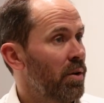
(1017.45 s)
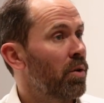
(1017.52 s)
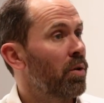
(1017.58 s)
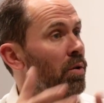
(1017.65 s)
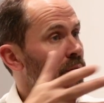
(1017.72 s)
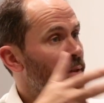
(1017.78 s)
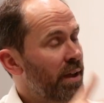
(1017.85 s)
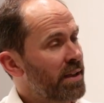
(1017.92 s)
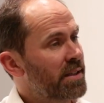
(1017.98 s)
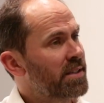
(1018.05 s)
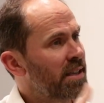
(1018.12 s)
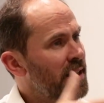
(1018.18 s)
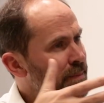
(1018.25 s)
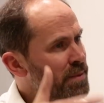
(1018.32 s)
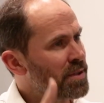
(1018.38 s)
Or they
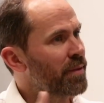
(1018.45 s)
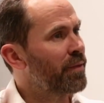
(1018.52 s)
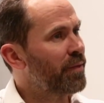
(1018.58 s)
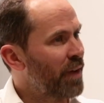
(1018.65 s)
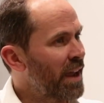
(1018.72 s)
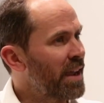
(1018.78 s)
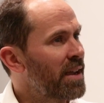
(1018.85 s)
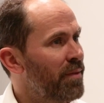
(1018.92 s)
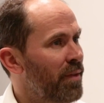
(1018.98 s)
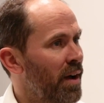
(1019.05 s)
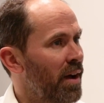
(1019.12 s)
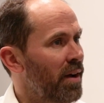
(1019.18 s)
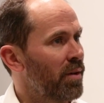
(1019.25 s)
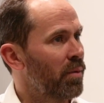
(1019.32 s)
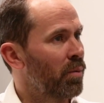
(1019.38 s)
seem to
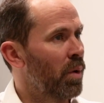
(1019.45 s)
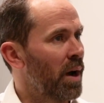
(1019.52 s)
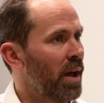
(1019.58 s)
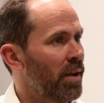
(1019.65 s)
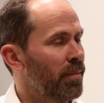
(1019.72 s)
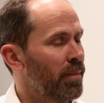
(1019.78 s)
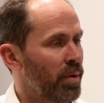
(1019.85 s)
favour one,